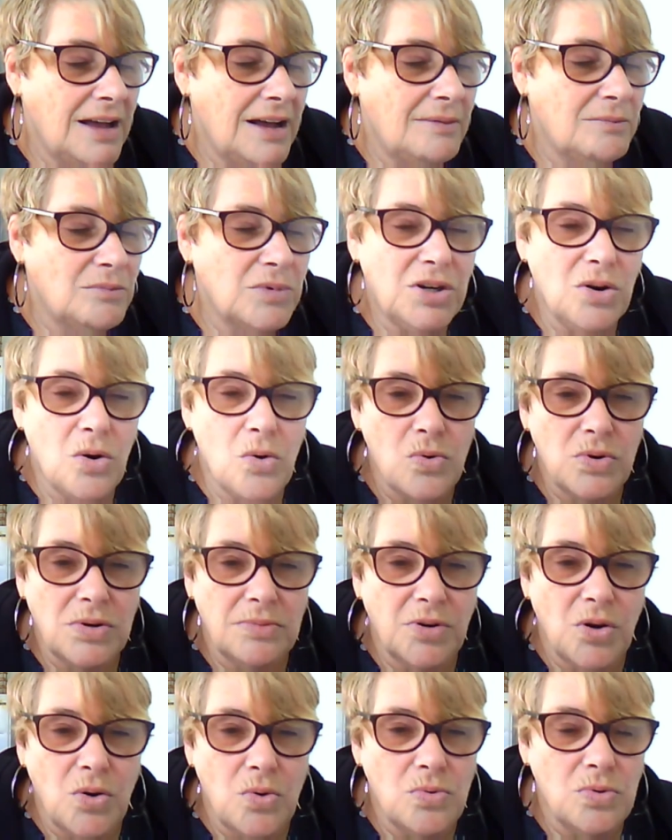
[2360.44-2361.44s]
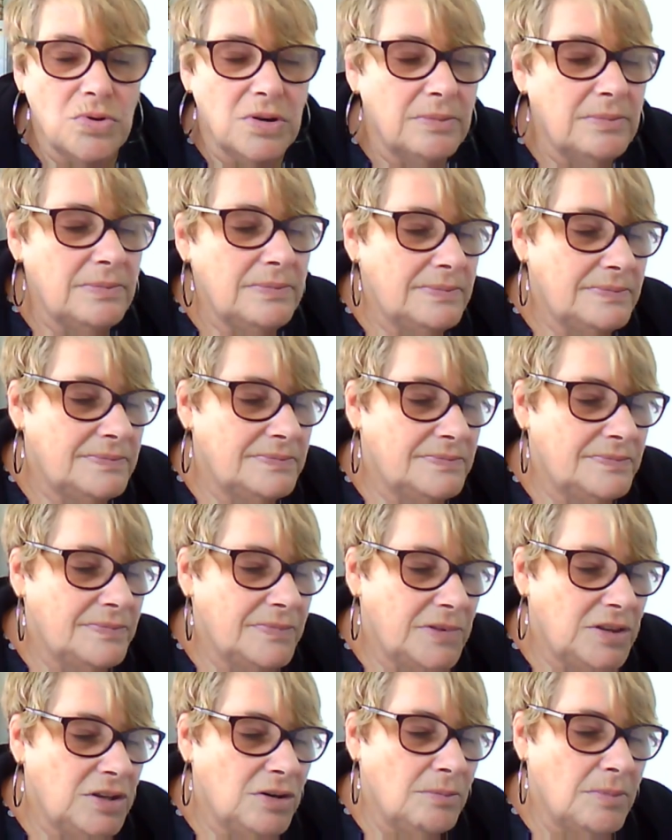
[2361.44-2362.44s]
We called him.
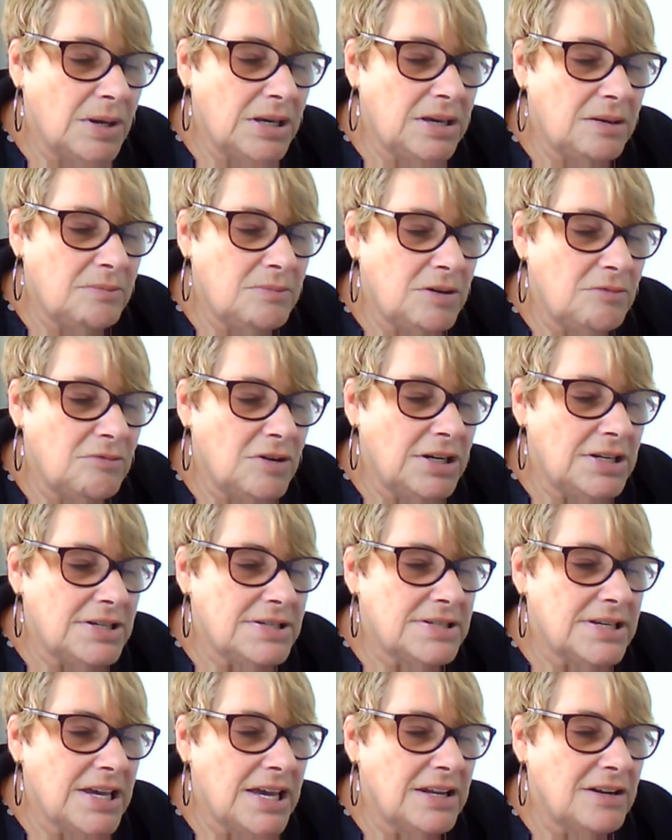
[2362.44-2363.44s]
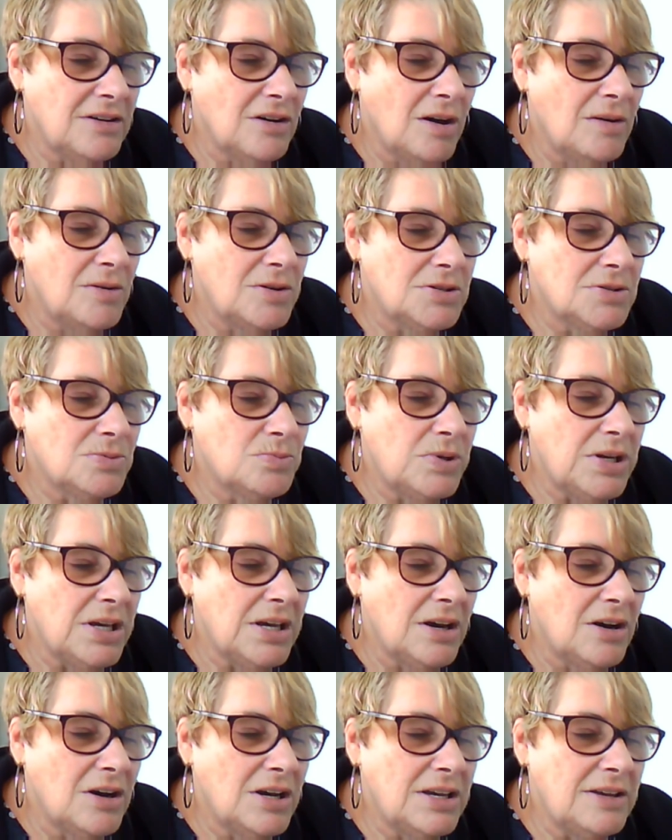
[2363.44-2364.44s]
You're making me really sad, I swear.
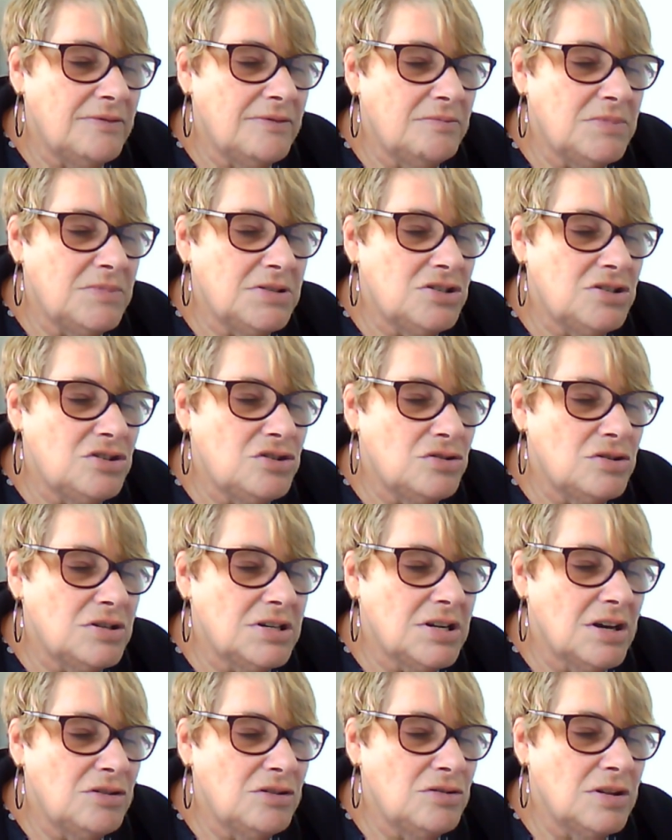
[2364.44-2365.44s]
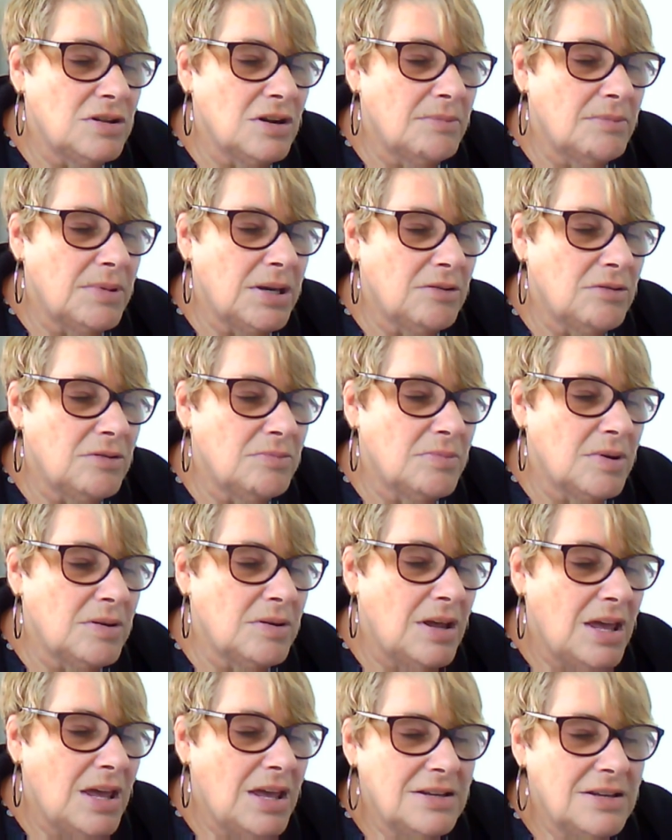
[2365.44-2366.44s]
I even messaged you to tell you that I'm angry with me.
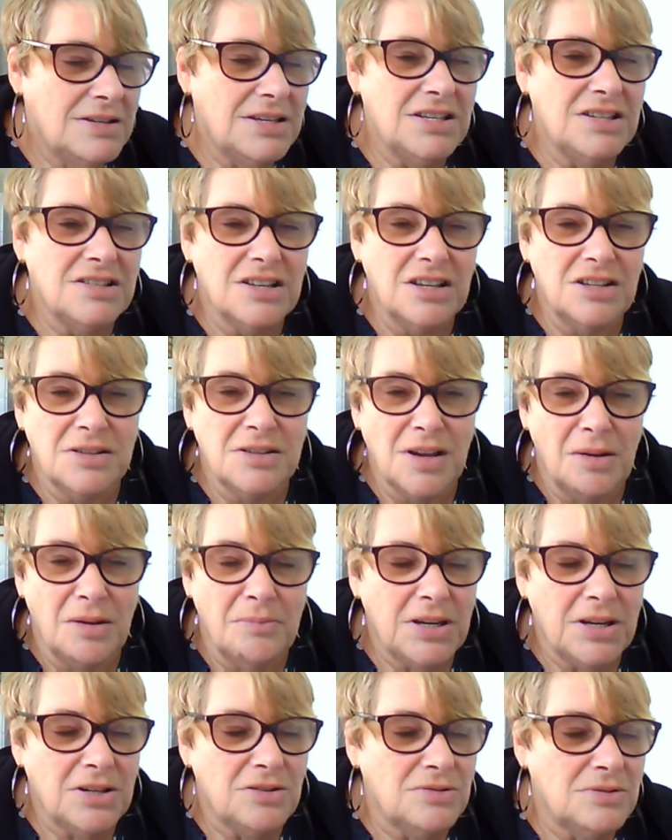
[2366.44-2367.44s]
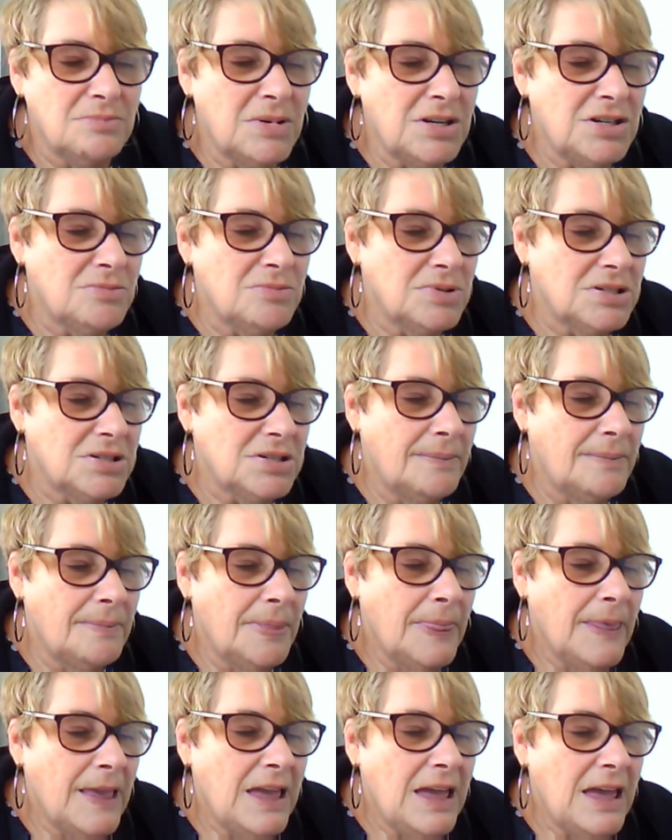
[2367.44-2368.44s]
So he just goes going back to his management team.
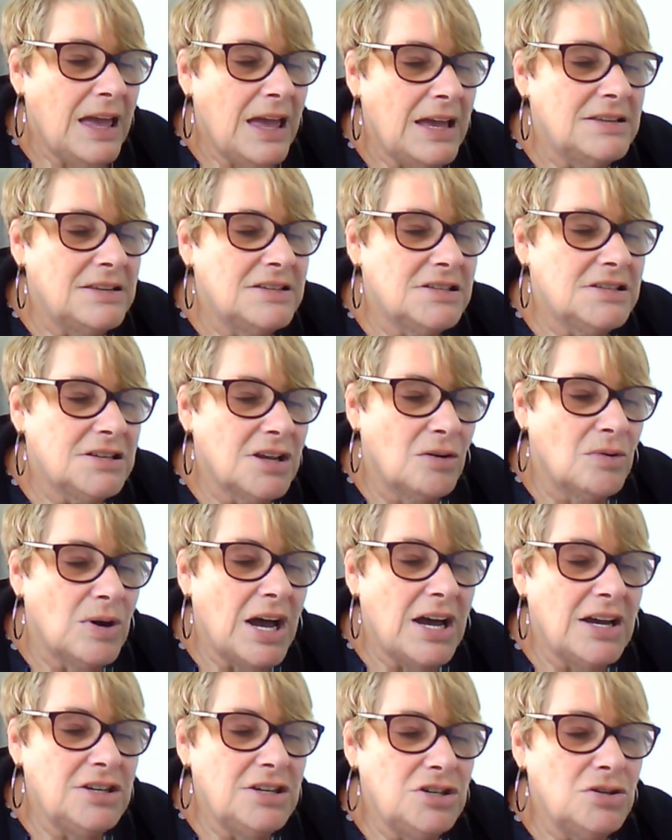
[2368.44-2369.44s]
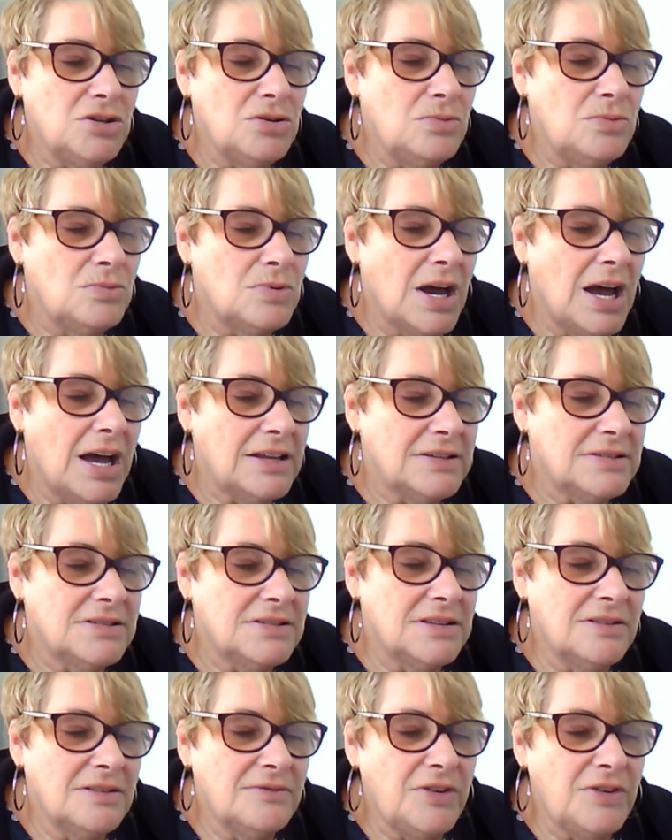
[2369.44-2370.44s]
And so are you. Answer
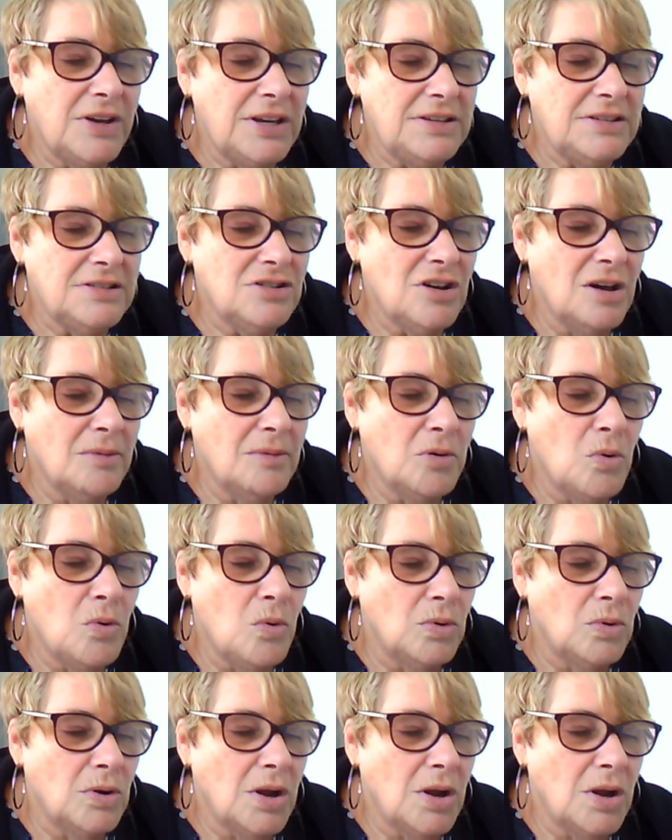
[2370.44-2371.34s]
the FaceTime call.